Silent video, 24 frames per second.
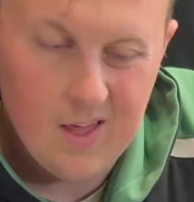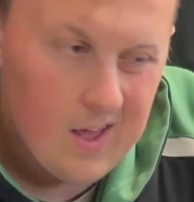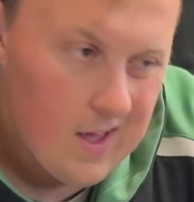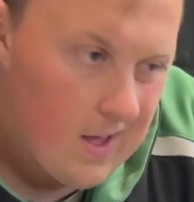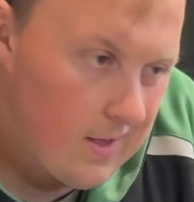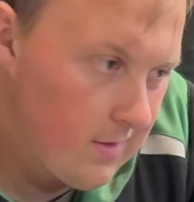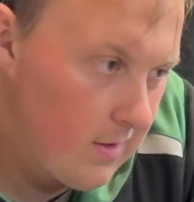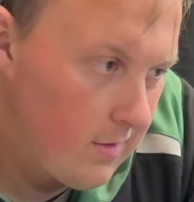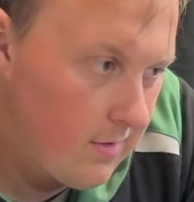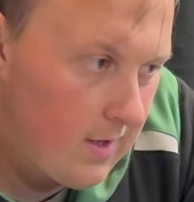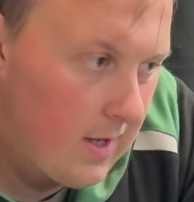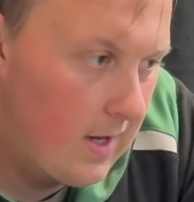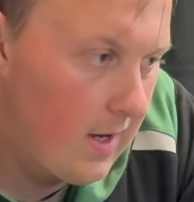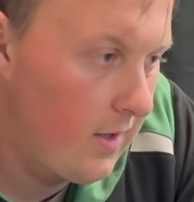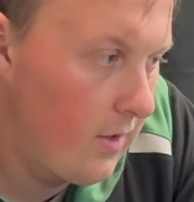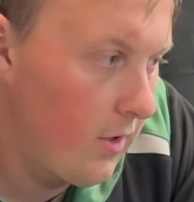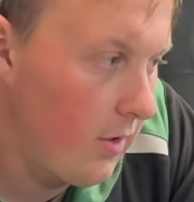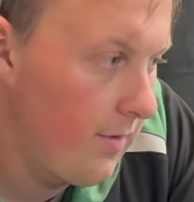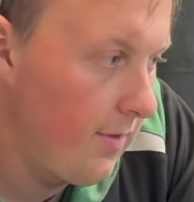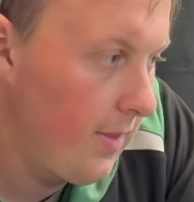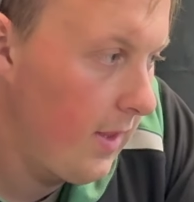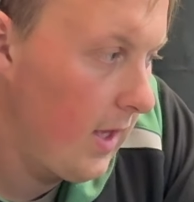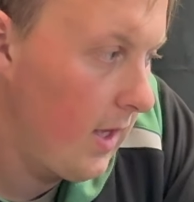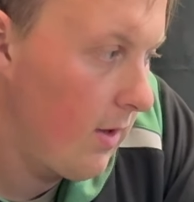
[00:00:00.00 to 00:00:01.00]
As I said, I
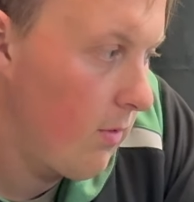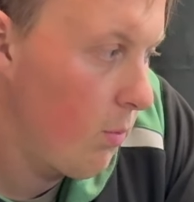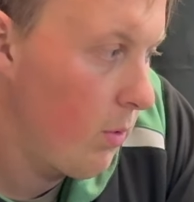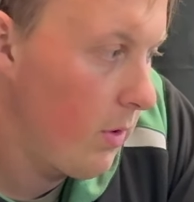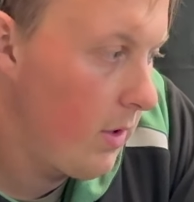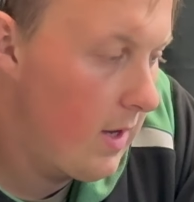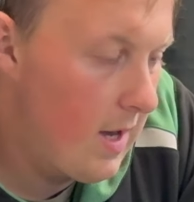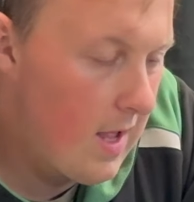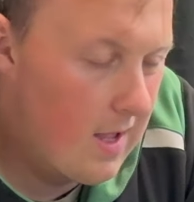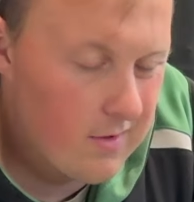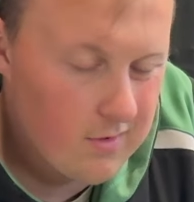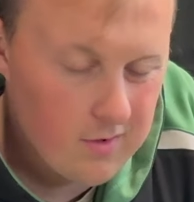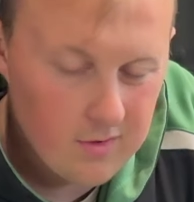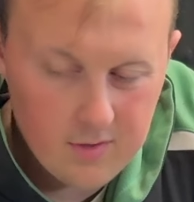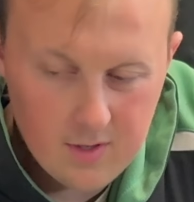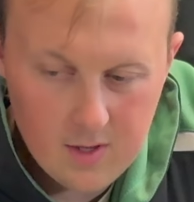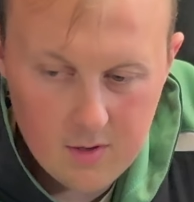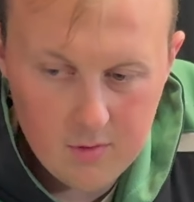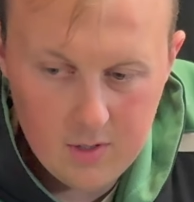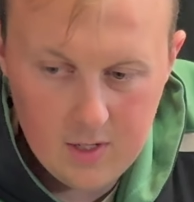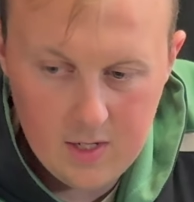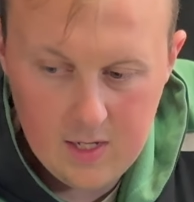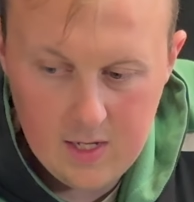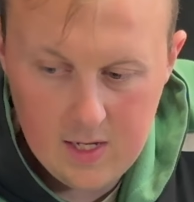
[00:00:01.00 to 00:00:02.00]
don't think it would
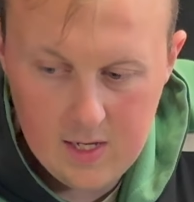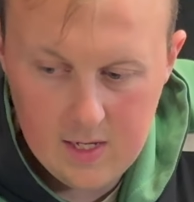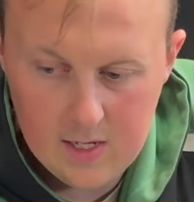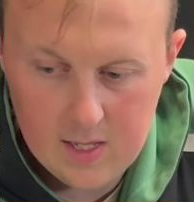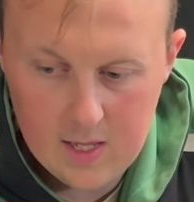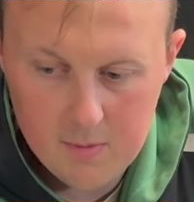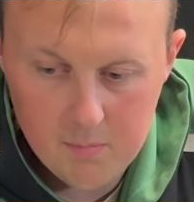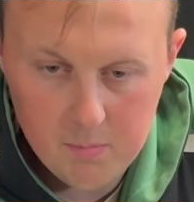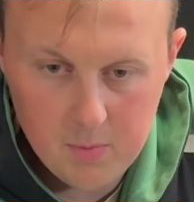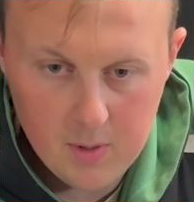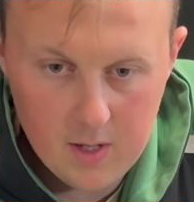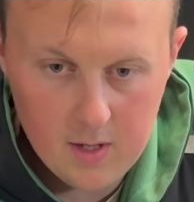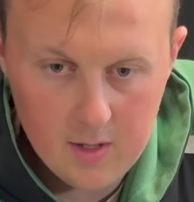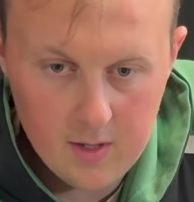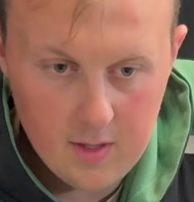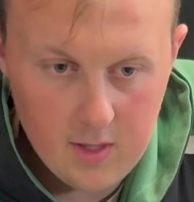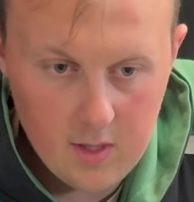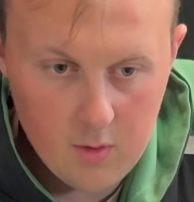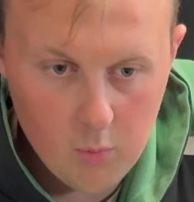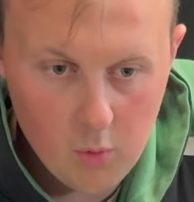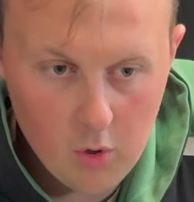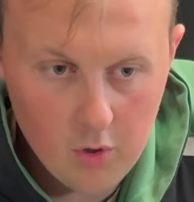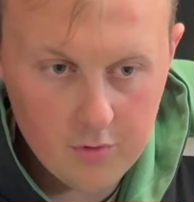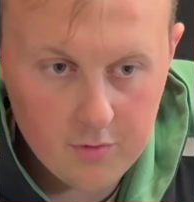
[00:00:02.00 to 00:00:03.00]
necessarily need it, but
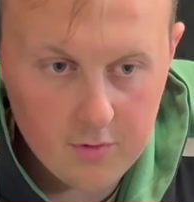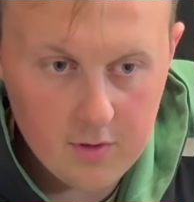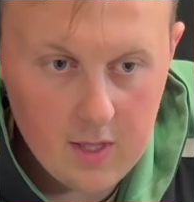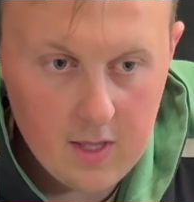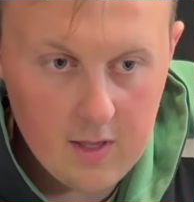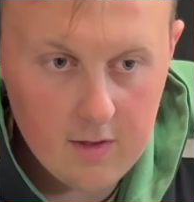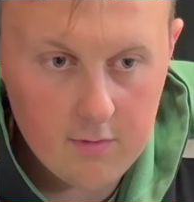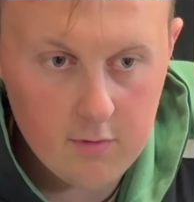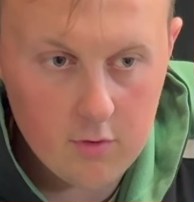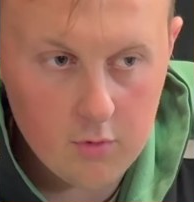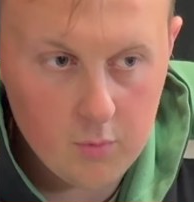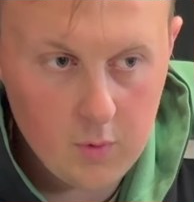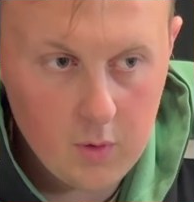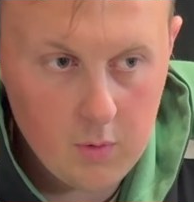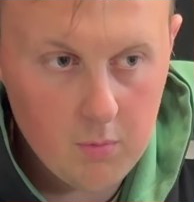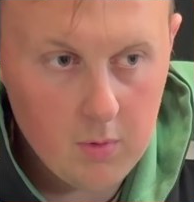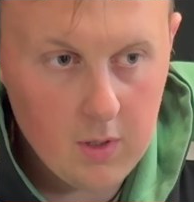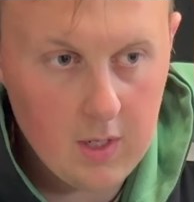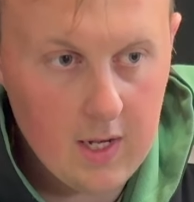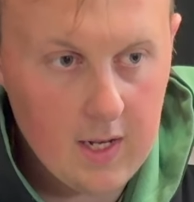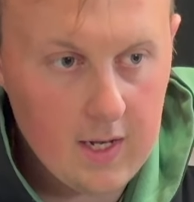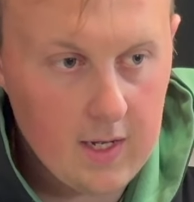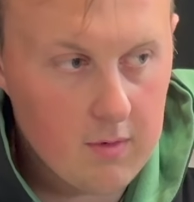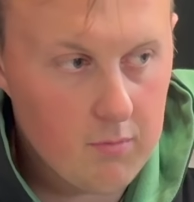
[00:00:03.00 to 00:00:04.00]
it was there, so we
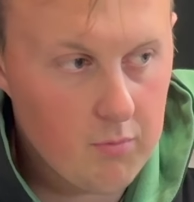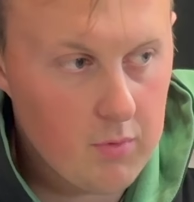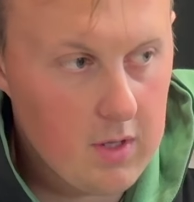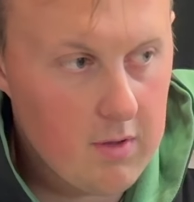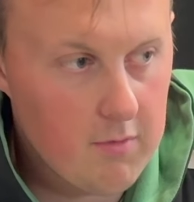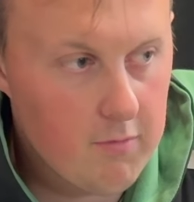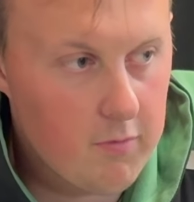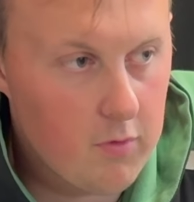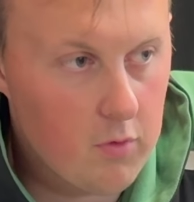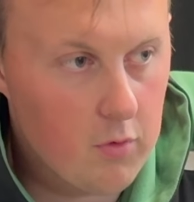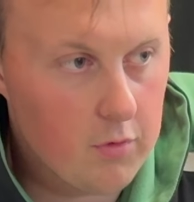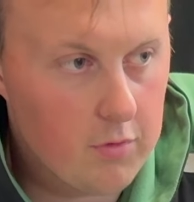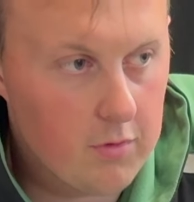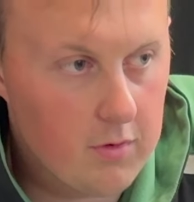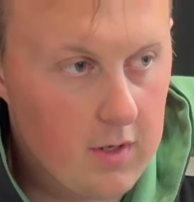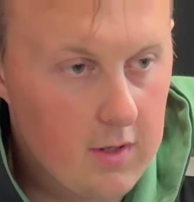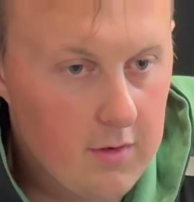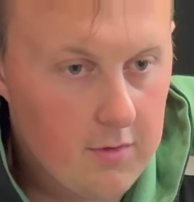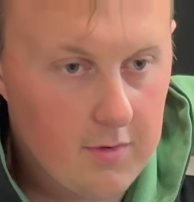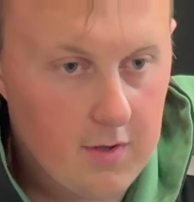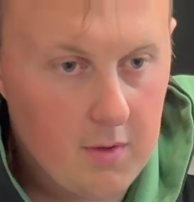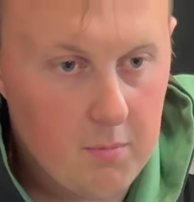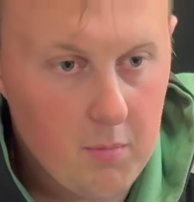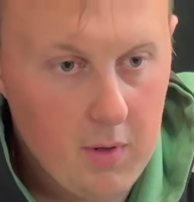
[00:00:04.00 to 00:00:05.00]
will end up reinforcing
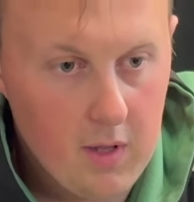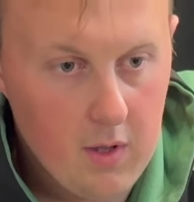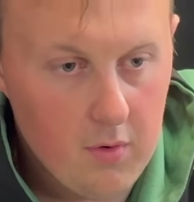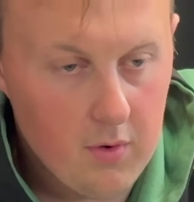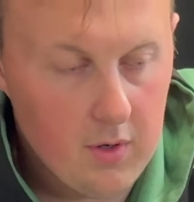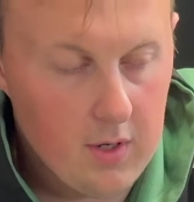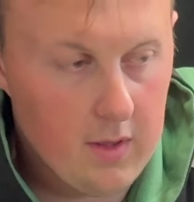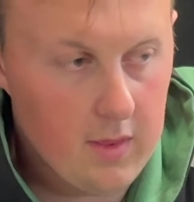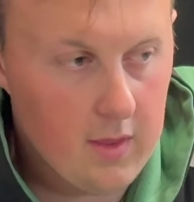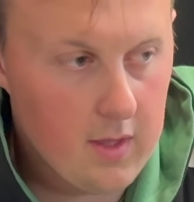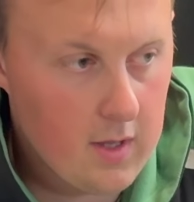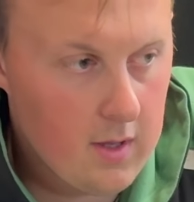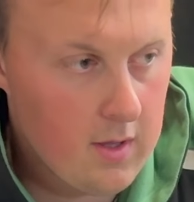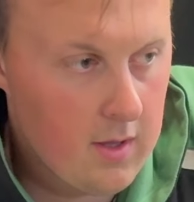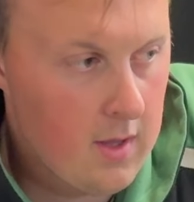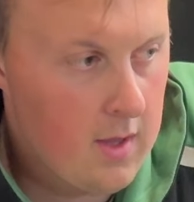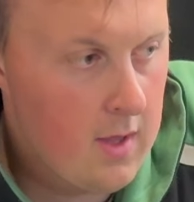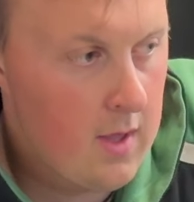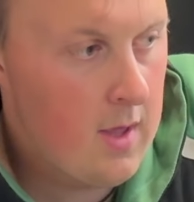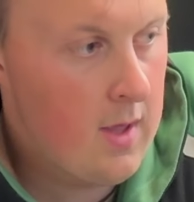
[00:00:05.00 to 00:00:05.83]
it some way or another.